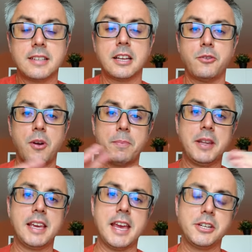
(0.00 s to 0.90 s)
set of
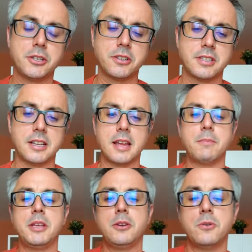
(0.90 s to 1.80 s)
applications that
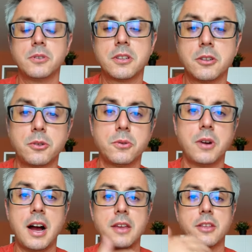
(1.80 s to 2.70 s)
can be used
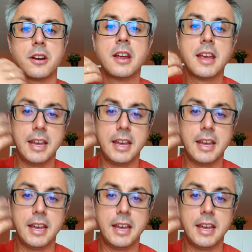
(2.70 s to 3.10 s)
to either